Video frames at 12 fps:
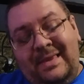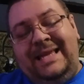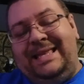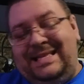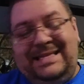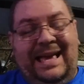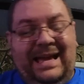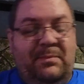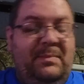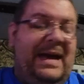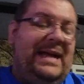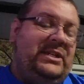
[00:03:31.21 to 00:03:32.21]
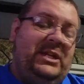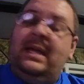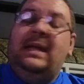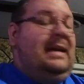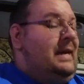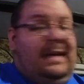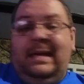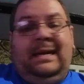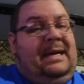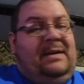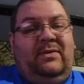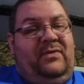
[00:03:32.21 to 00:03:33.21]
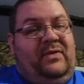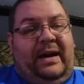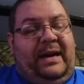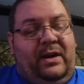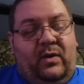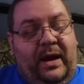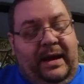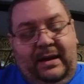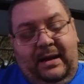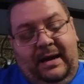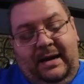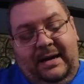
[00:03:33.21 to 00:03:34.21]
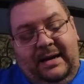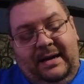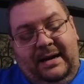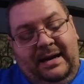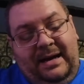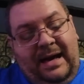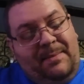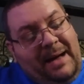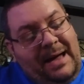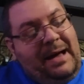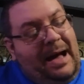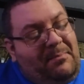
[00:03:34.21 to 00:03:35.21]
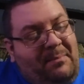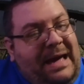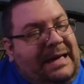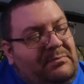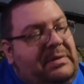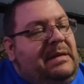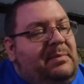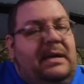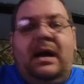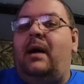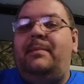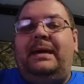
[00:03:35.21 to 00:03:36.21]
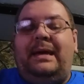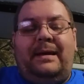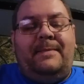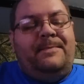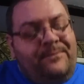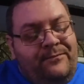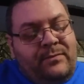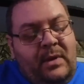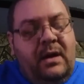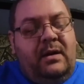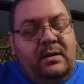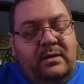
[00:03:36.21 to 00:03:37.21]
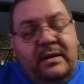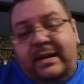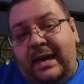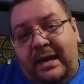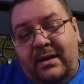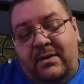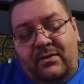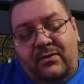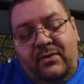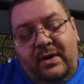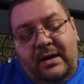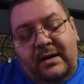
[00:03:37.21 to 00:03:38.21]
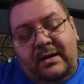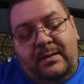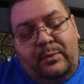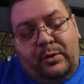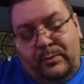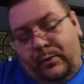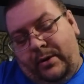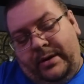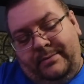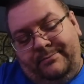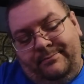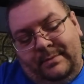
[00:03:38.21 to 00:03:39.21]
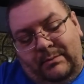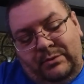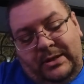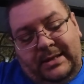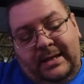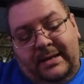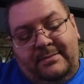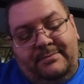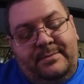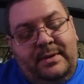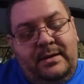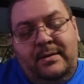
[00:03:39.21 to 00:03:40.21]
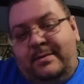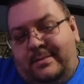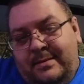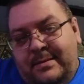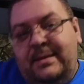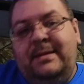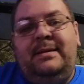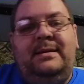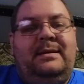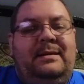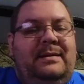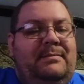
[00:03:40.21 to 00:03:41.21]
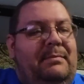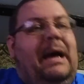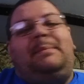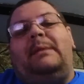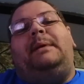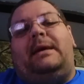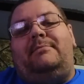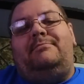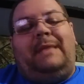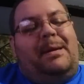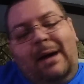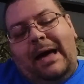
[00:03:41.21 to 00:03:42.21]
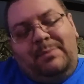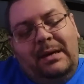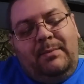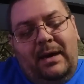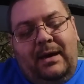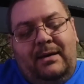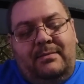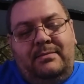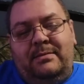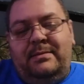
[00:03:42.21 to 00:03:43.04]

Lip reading: And the second batch, fucking great. I might be becoming the king of pulled pork. I'm just saying, might be me. It might be me.